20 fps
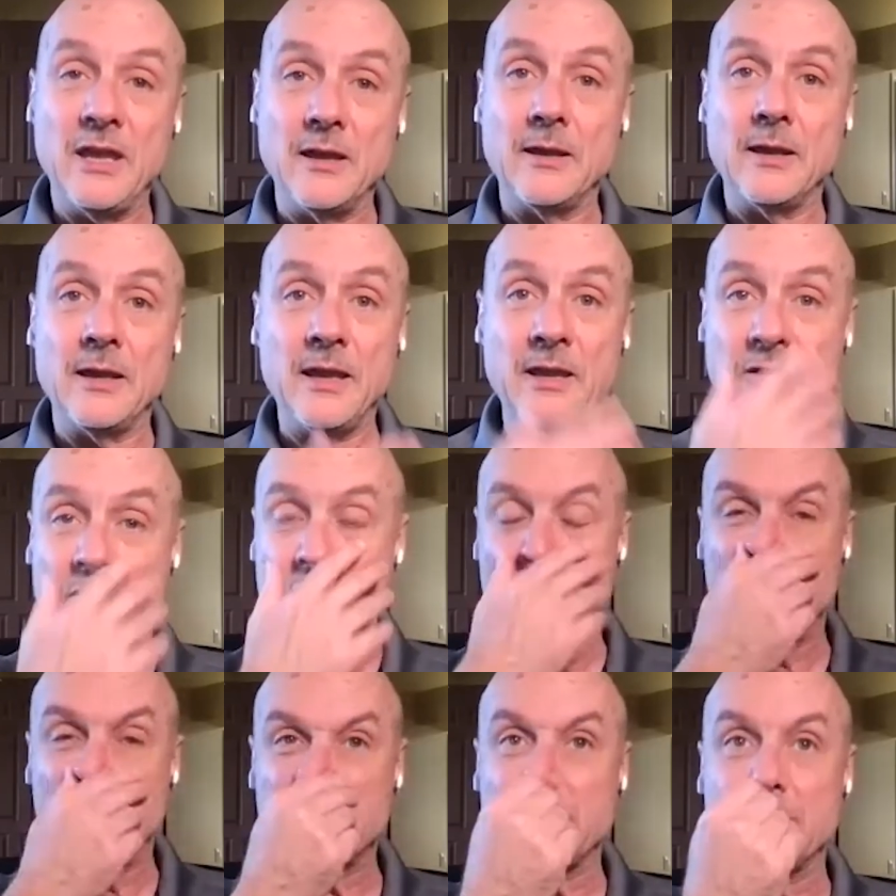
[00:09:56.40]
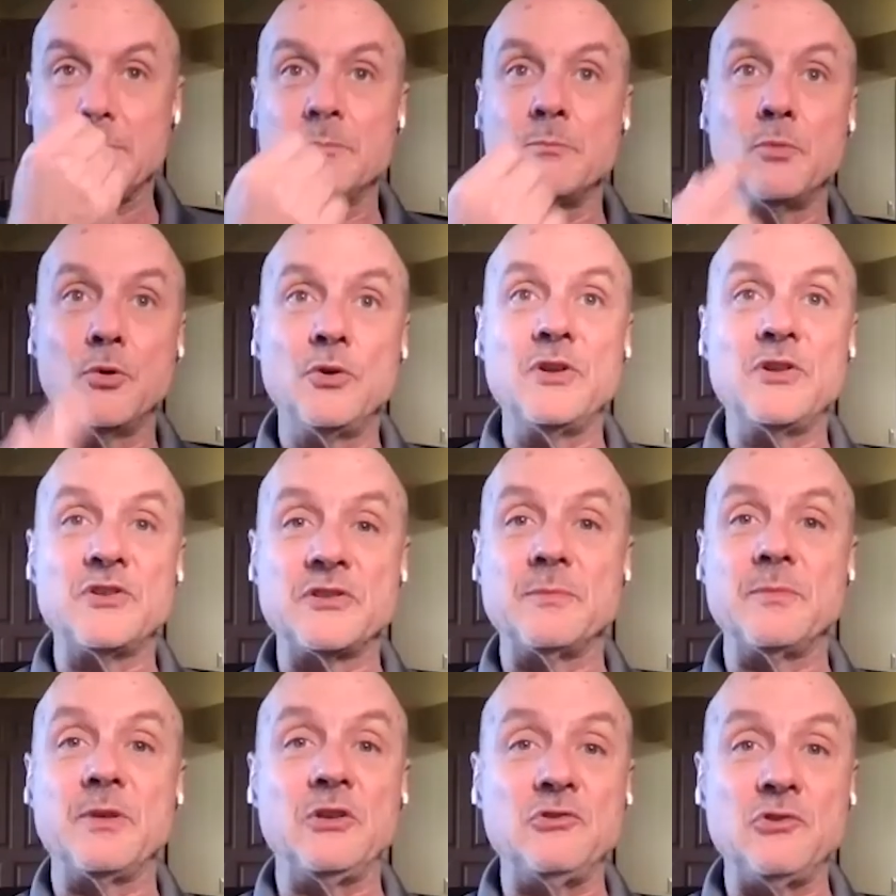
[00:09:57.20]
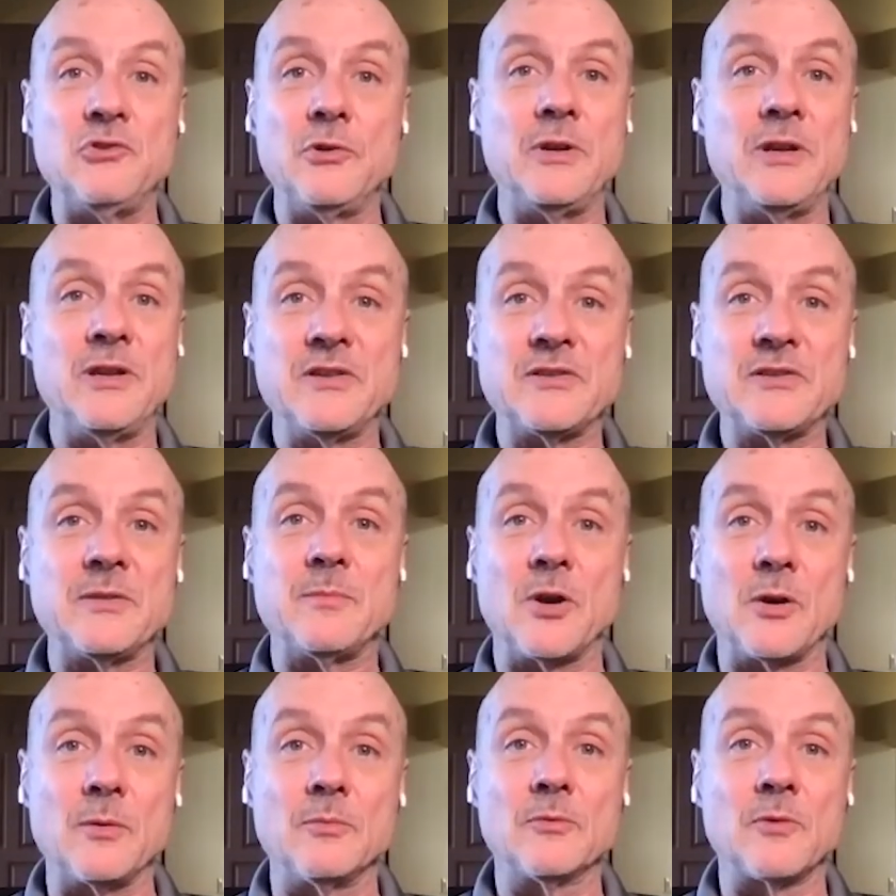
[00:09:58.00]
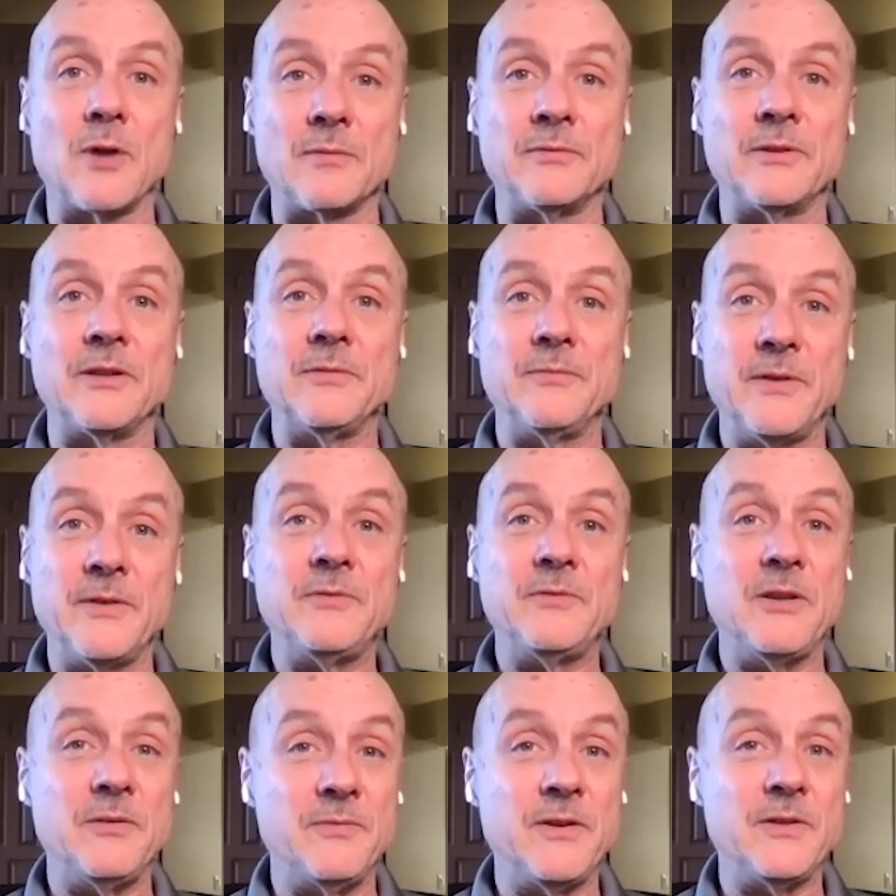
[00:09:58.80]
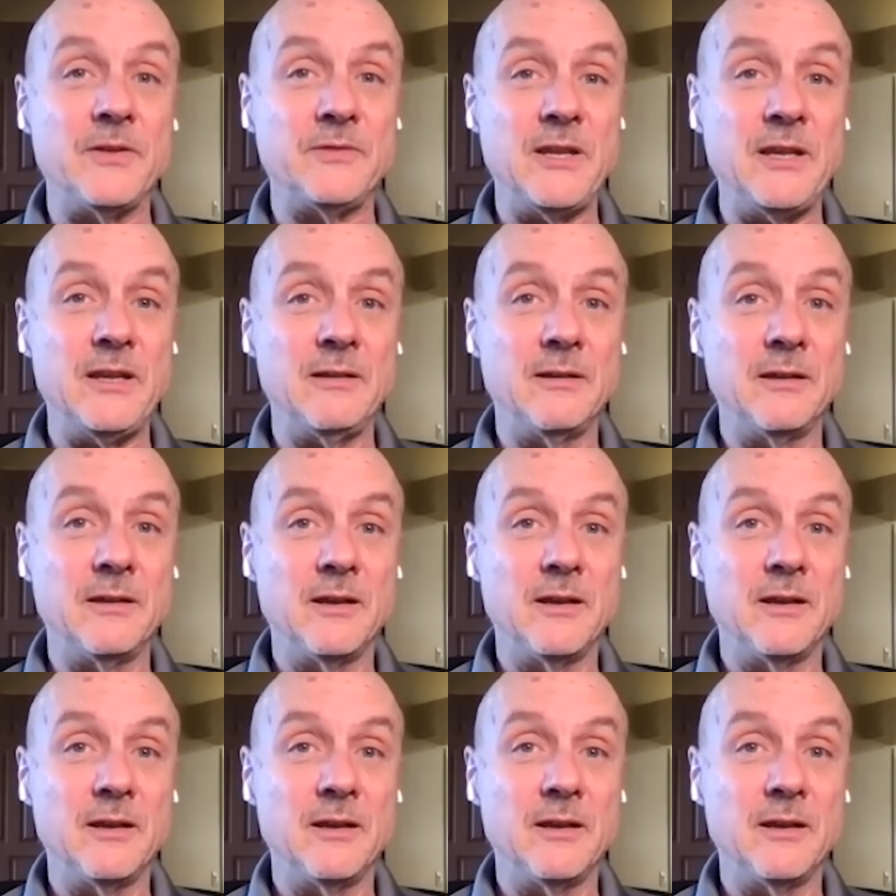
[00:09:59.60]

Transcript: Hinduism, Buddhism, and Judaism are roughly 50-50.